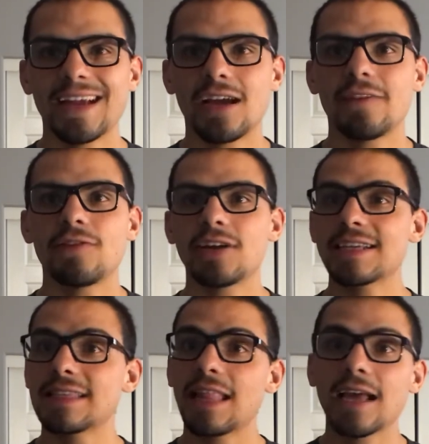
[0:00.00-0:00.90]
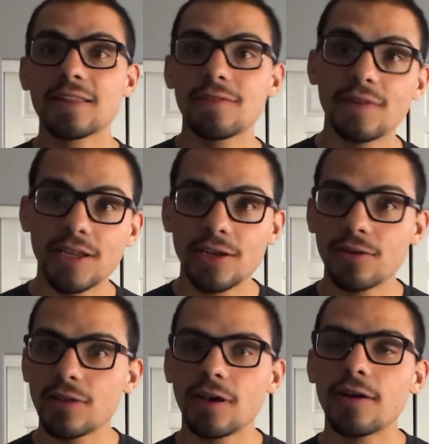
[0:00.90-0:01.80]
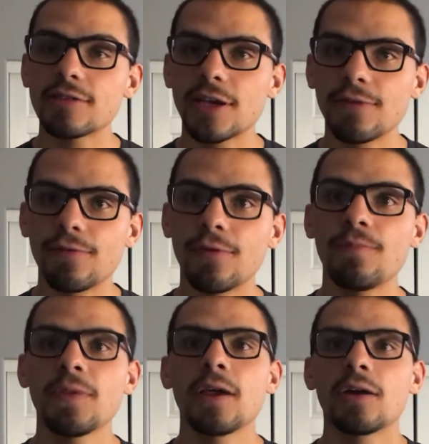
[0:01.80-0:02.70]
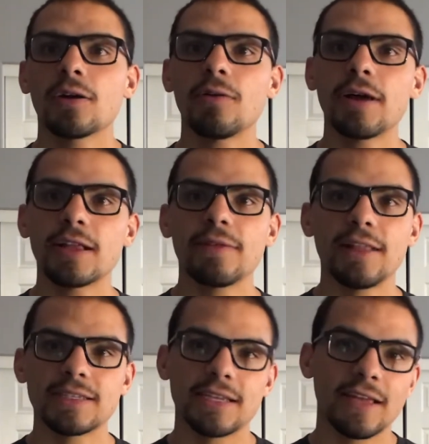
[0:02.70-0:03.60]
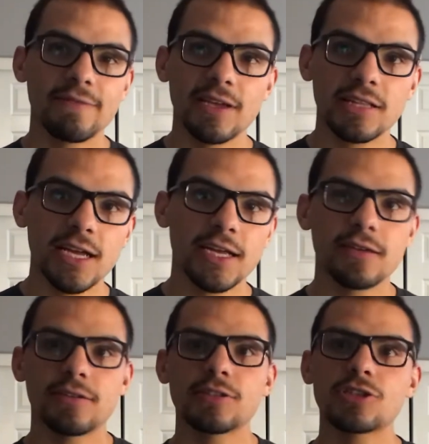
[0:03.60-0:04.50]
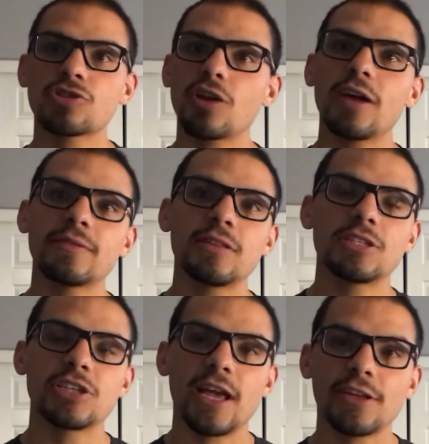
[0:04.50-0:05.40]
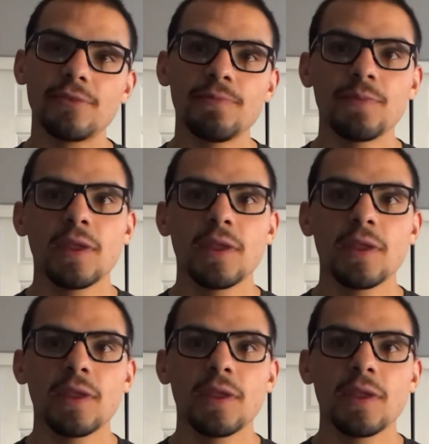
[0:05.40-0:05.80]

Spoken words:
yeah, if you guys liked the video, you thought it was helpful, go ahead and give me a like, subscribe to the channel.